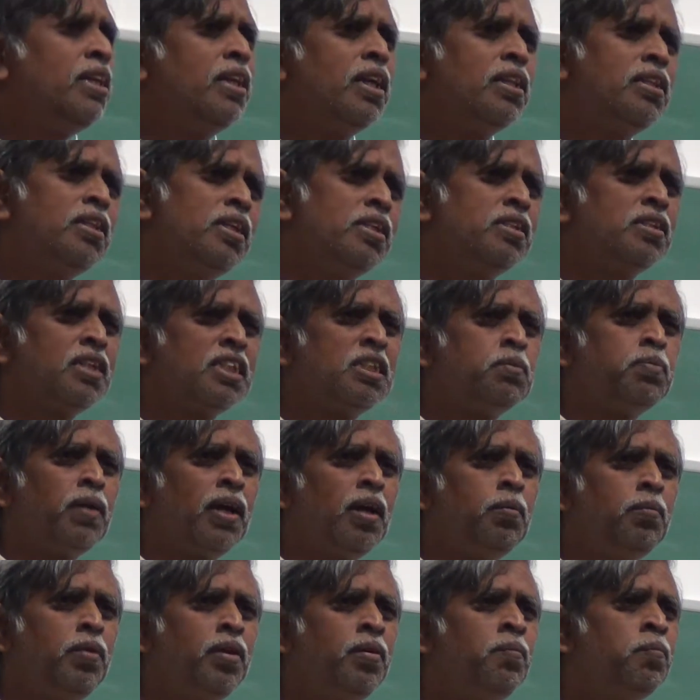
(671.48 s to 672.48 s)
that this
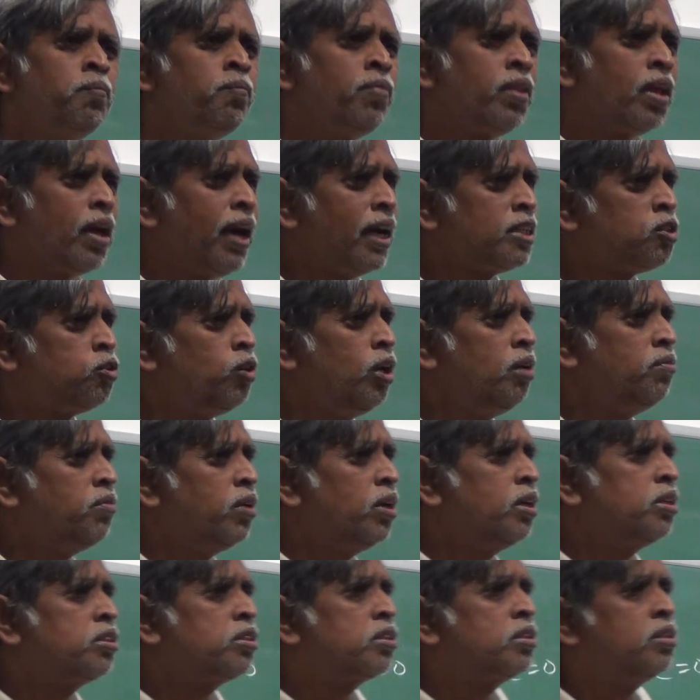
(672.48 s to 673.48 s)
experiment actually
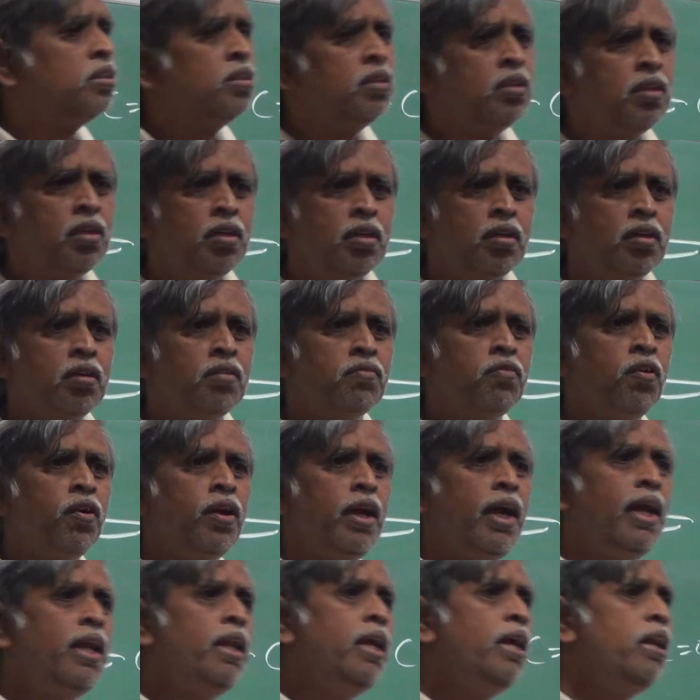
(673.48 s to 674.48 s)
works for
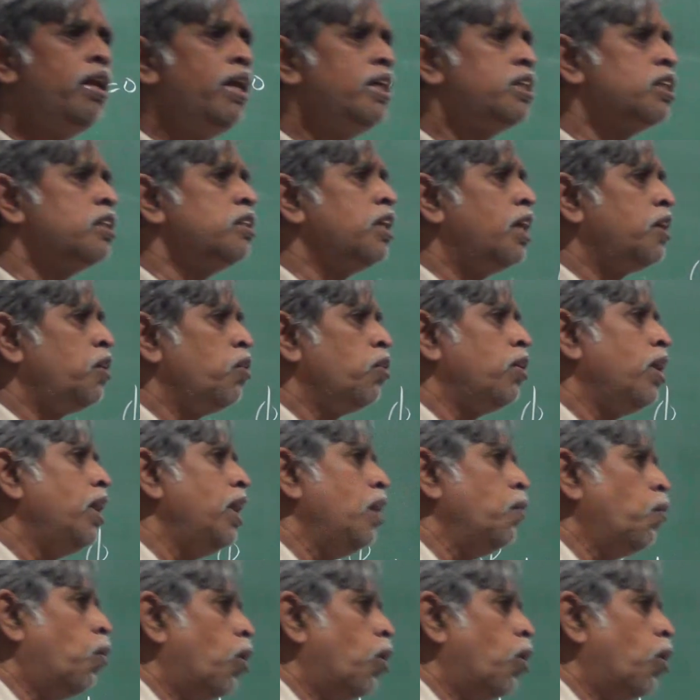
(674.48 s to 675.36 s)
any region that you really